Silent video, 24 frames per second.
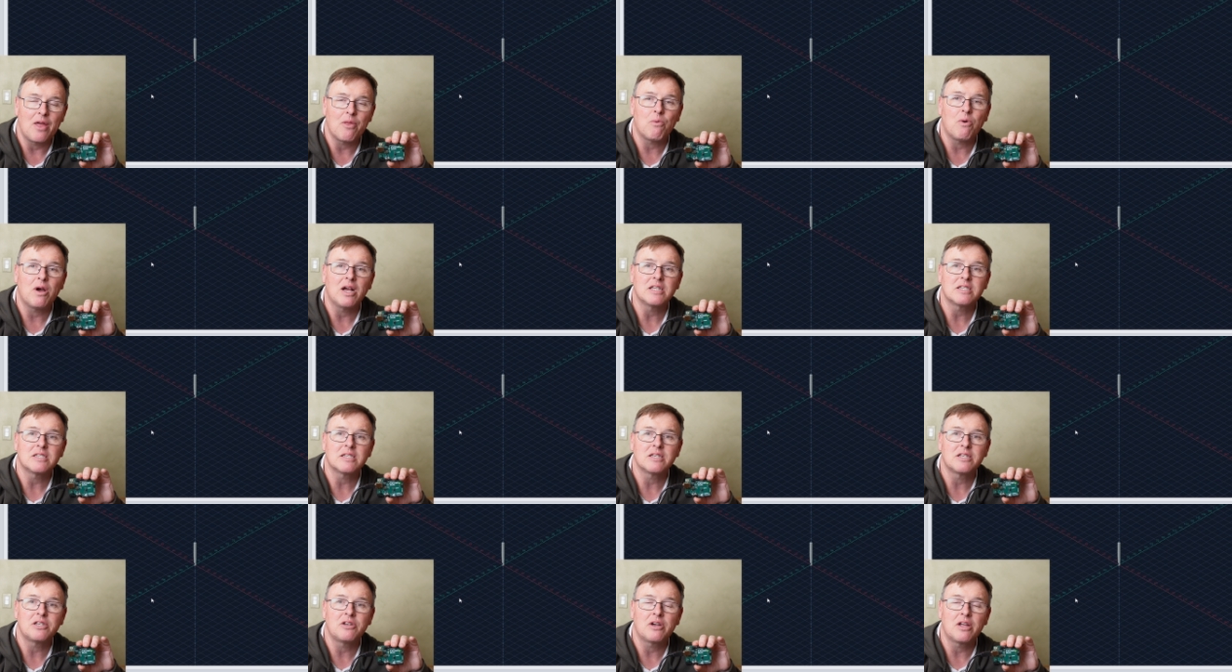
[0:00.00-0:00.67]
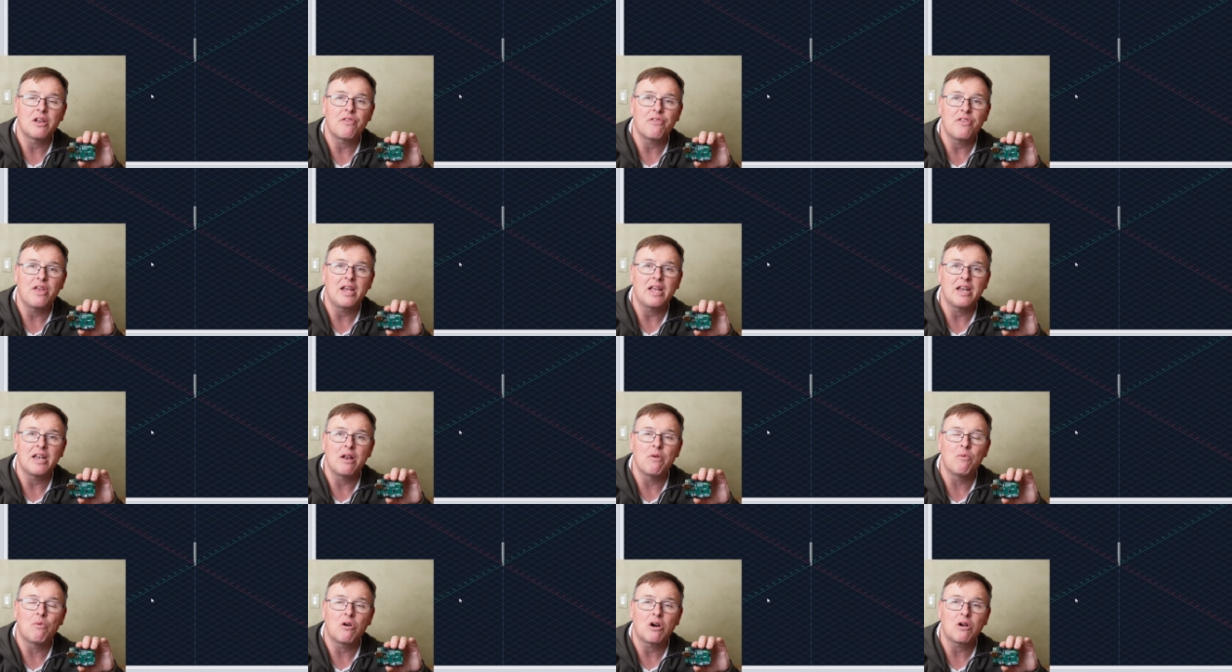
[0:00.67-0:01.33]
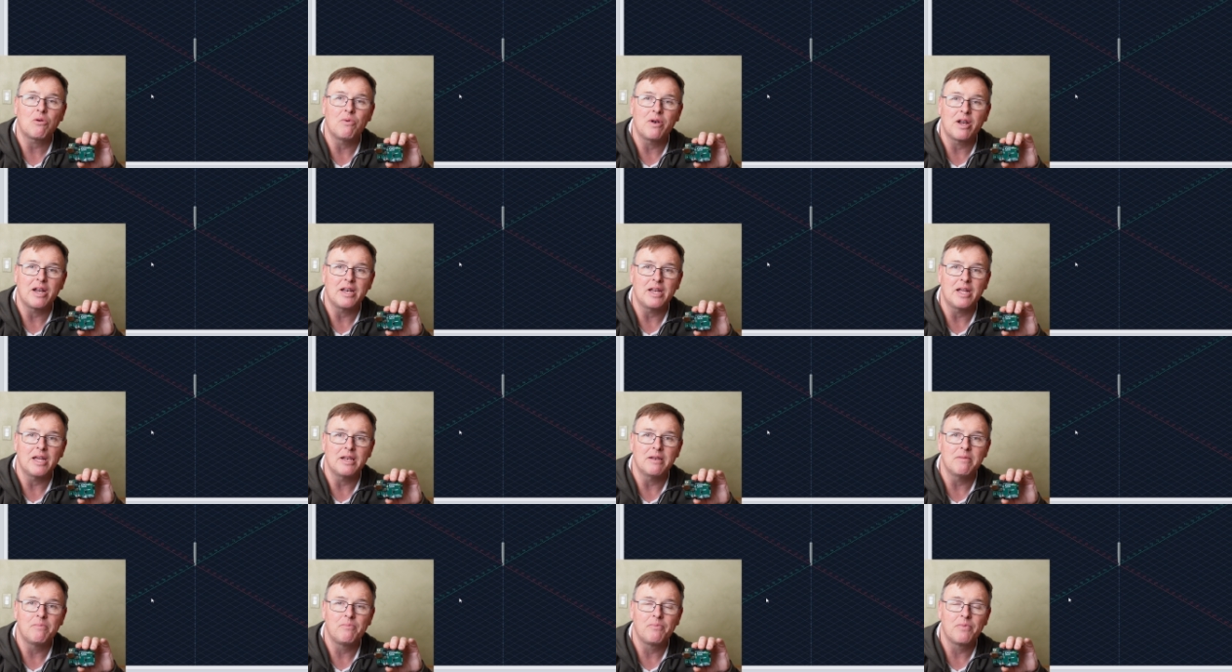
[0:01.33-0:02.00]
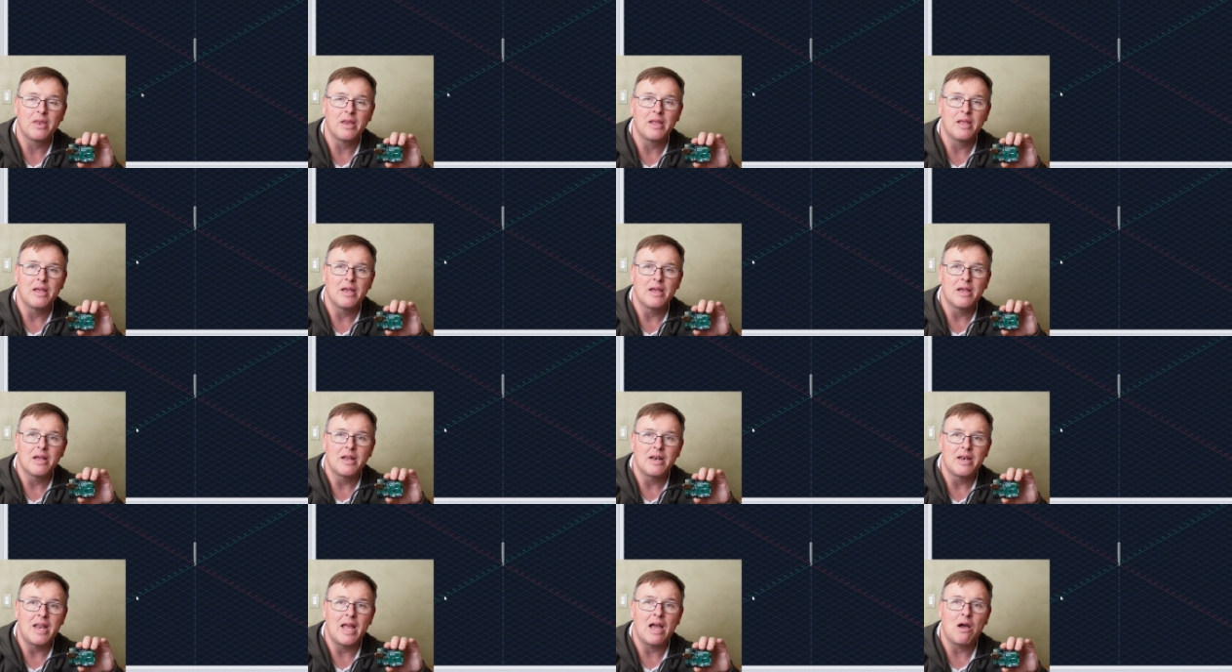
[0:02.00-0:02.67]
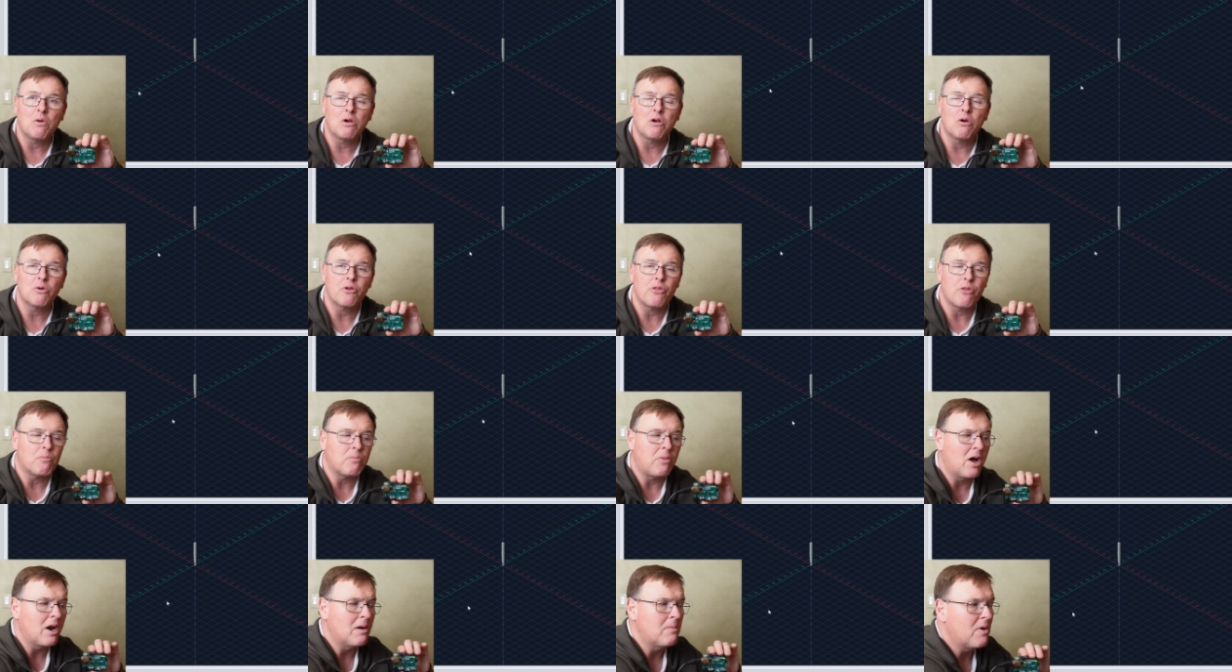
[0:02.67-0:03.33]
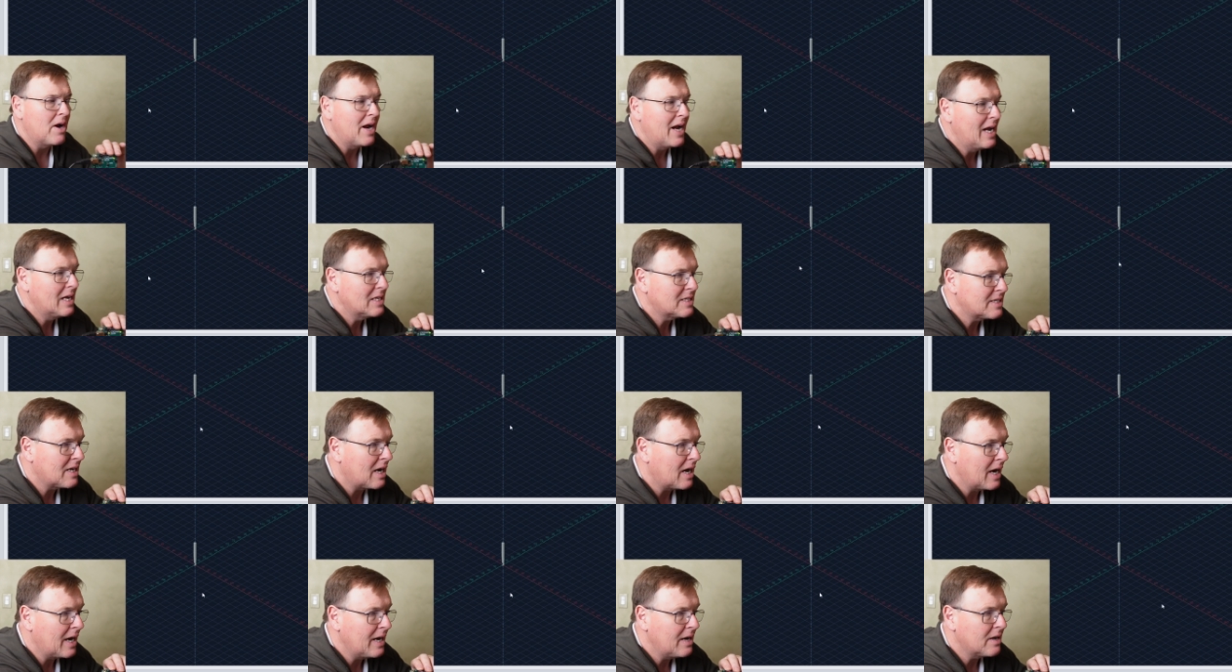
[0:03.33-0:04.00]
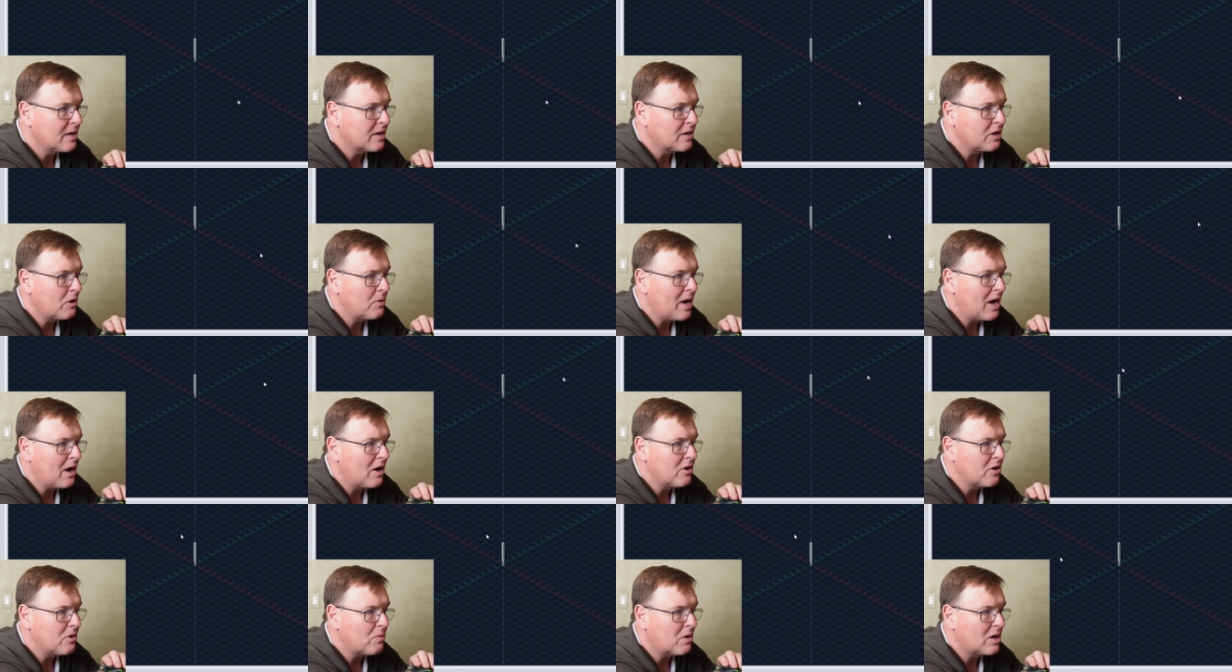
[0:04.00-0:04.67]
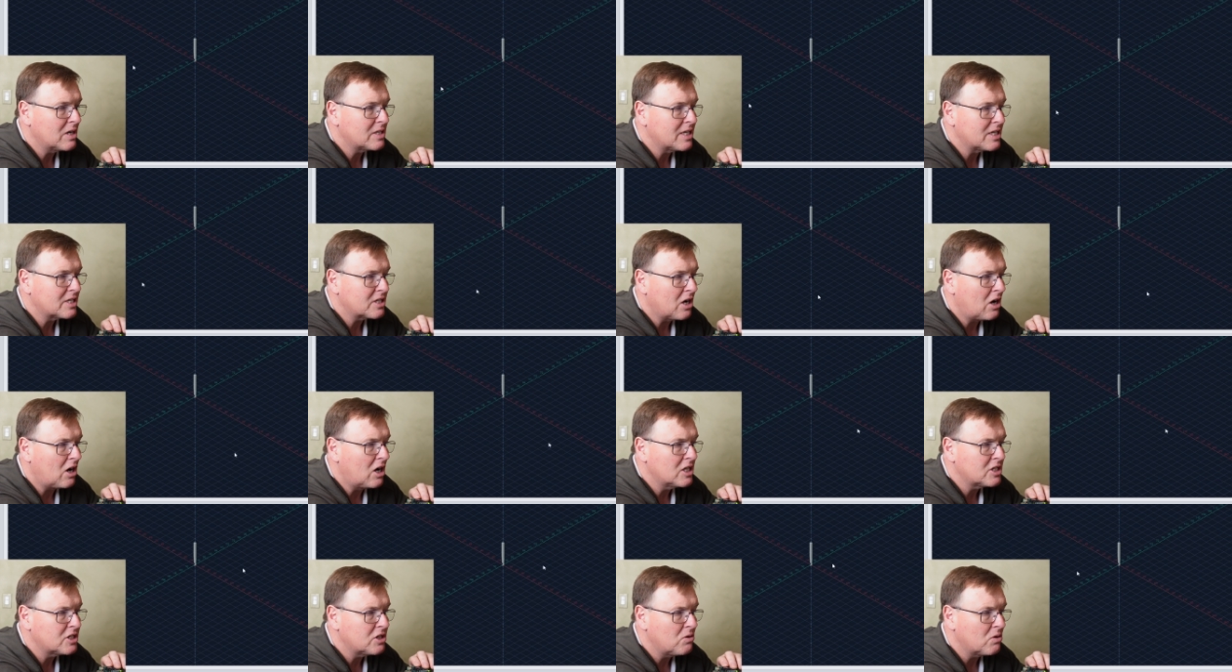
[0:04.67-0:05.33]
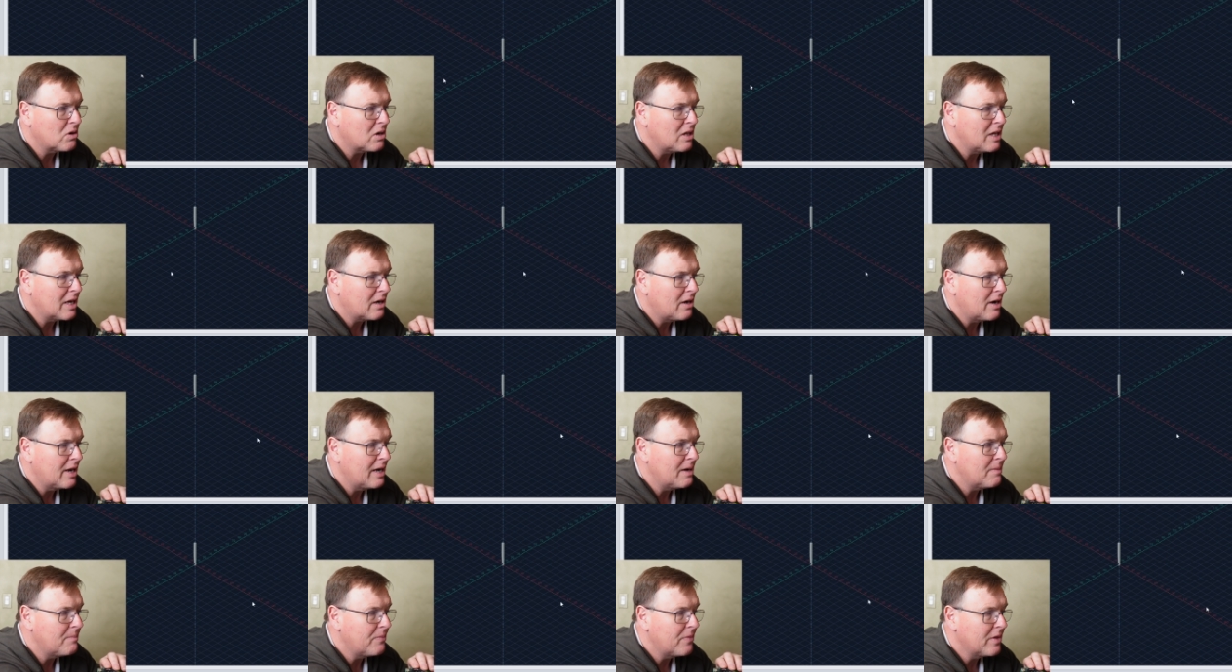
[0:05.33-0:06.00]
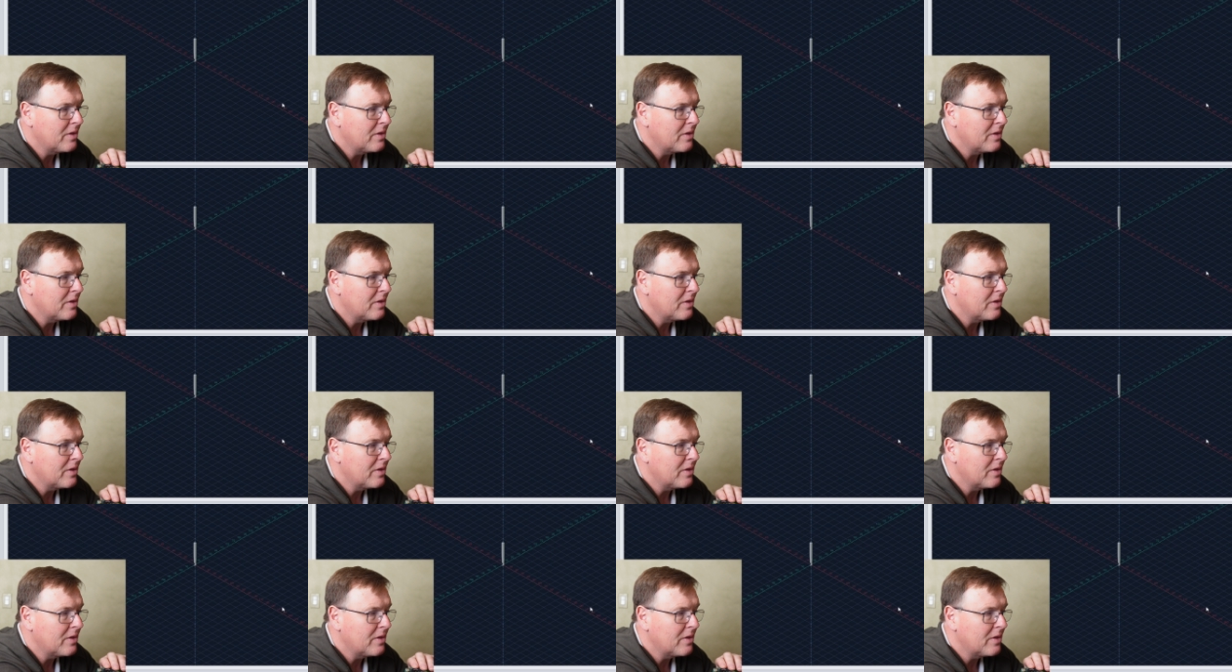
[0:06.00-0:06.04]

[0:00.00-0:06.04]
Otherwise, you're going to think it didn't work when it did. Now go to the bottom right-hand side, go down to where it says console, click on it,